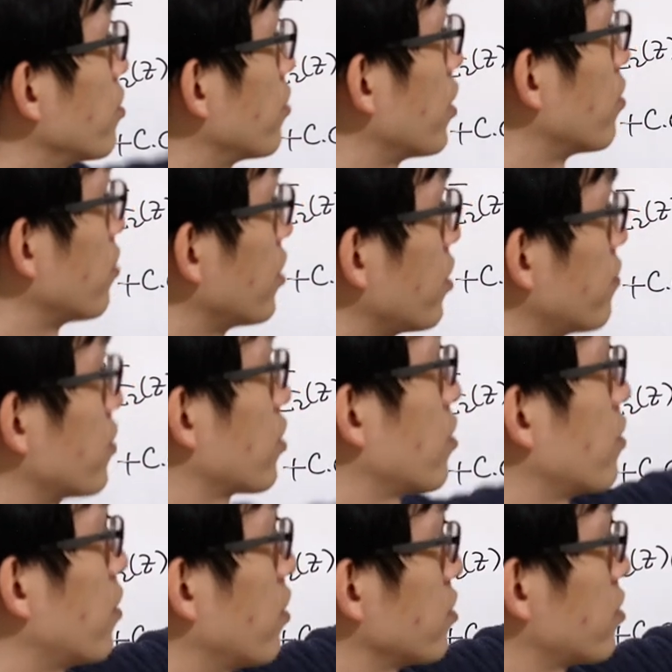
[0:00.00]
right? We never
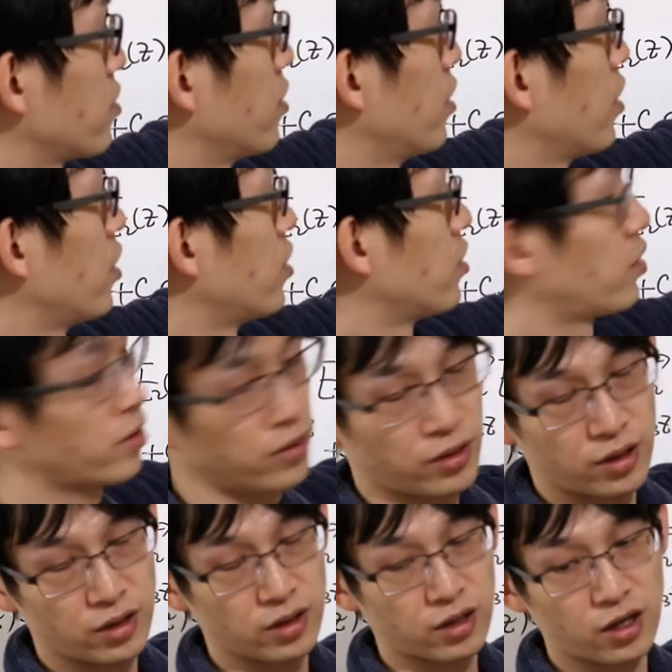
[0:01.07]
cross to
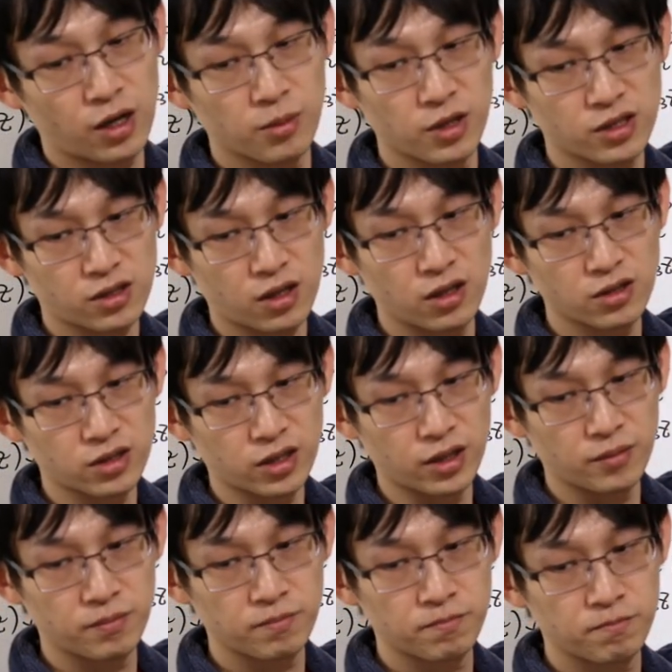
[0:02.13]
their complex conjugate.
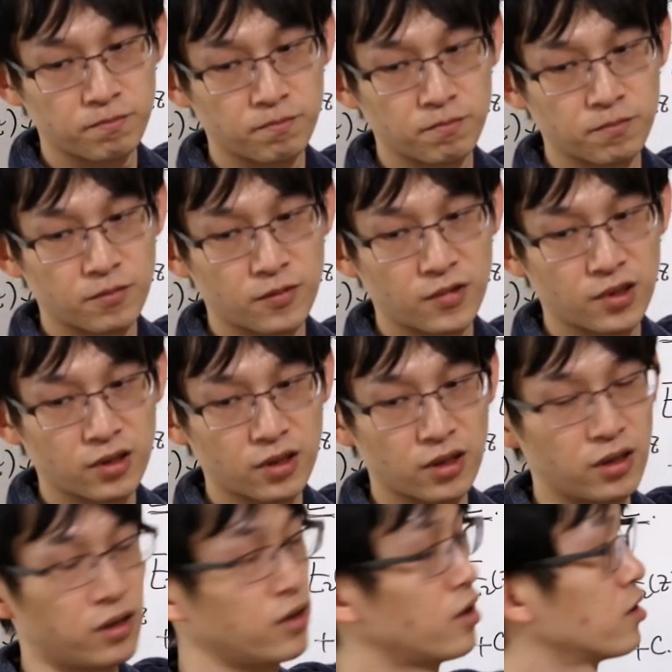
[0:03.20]

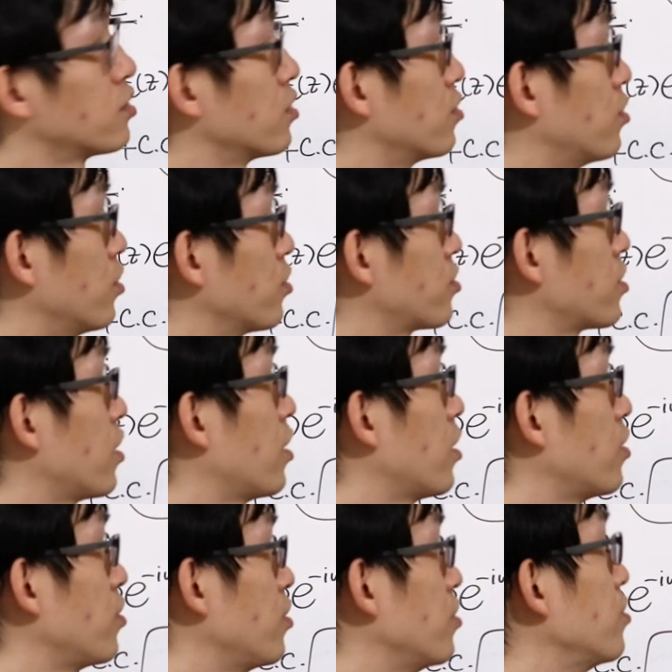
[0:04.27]
Okay, so those are,
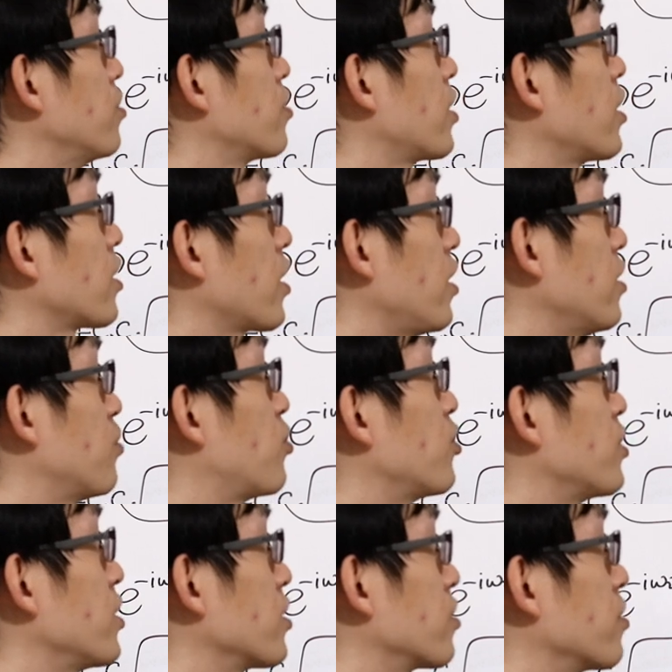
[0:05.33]
you can kind of
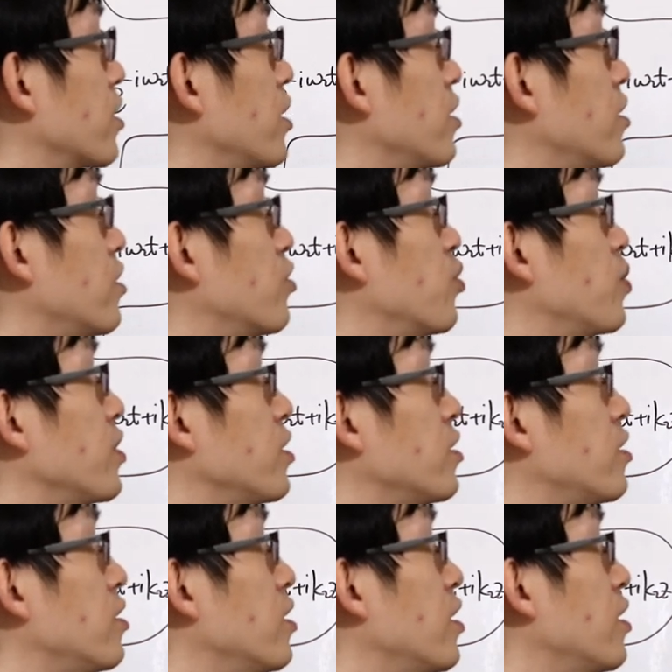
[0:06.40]
predict, okay, there will be
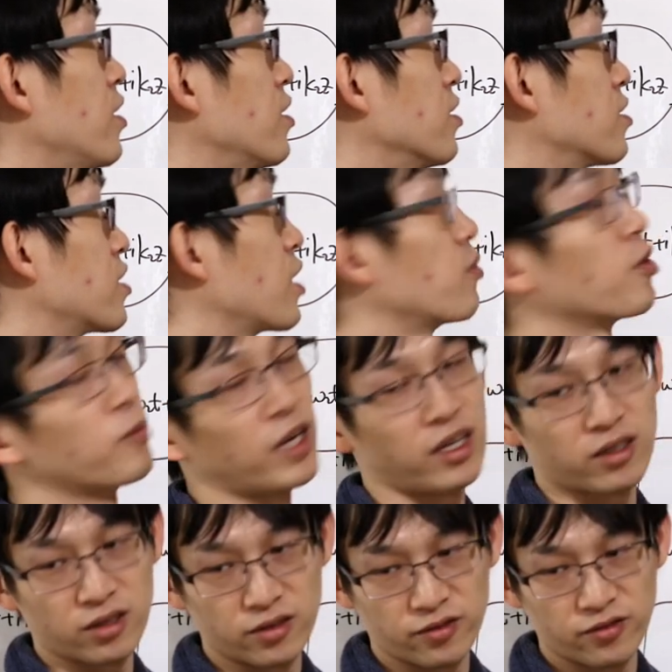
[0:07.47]
the same
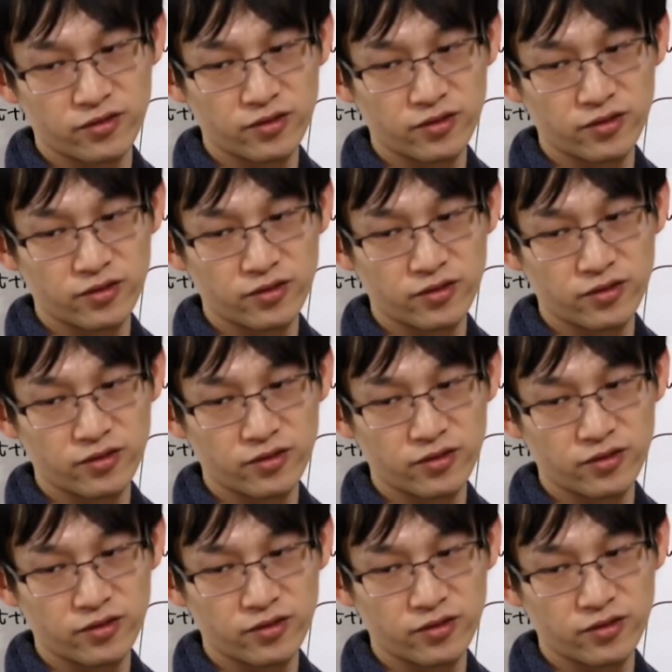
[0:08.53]
amount of